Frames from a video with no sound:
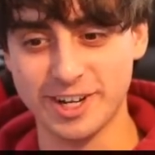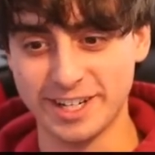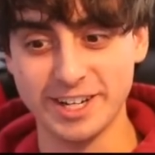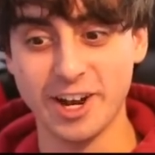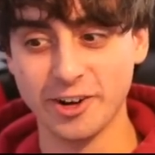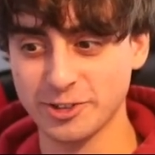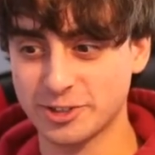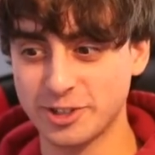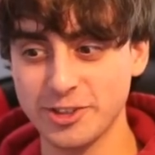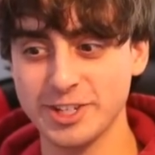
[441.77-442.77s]
and it
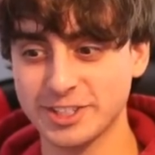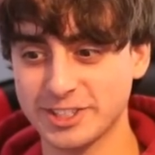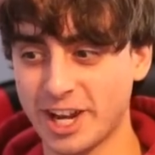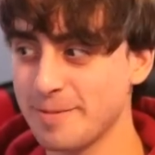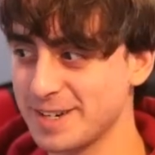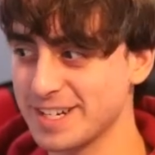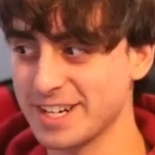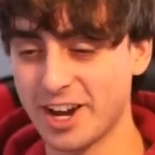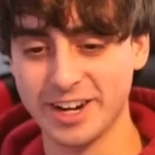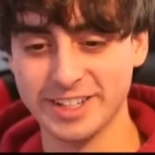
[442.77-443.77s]
understood the assignment
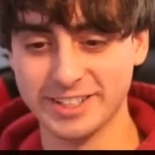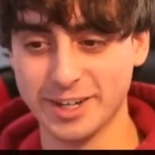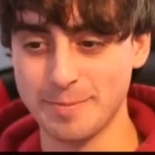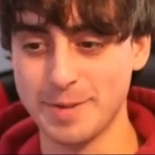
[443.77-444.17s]
and got it done.